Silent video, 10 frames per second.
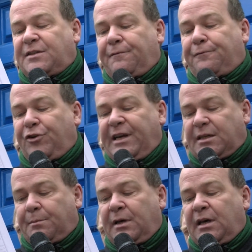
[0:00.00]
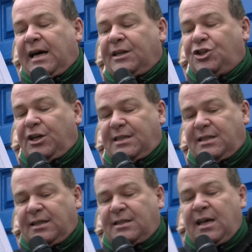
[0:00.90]
in freedom and
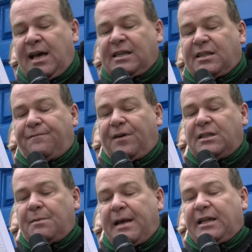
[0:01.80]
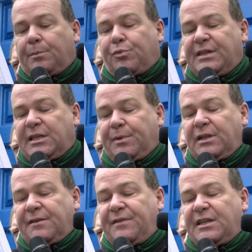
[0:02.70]
justice as the fundamental
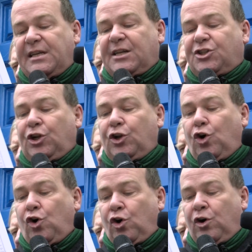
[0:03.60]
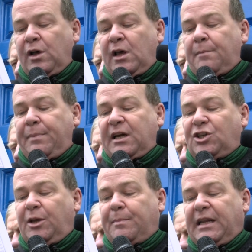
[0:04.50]
principles of international law, because
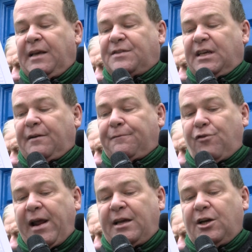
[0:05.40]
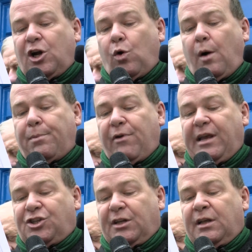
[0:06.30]
she believes in a frank
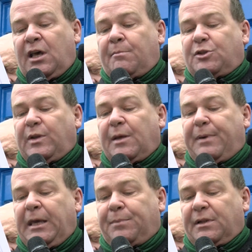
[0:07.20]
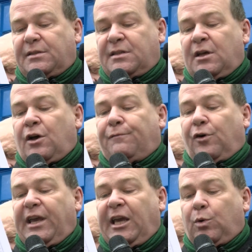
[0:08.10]
cooperation between the peoples for
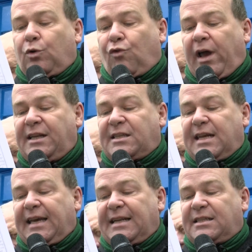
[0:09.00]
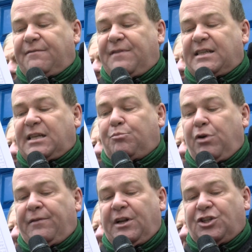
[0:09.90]
equal rights against the vested
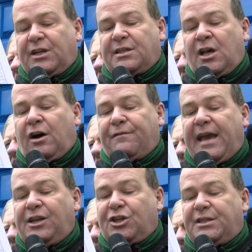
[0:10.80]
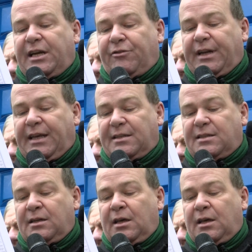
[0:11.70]
privileges of ancient tyrannies,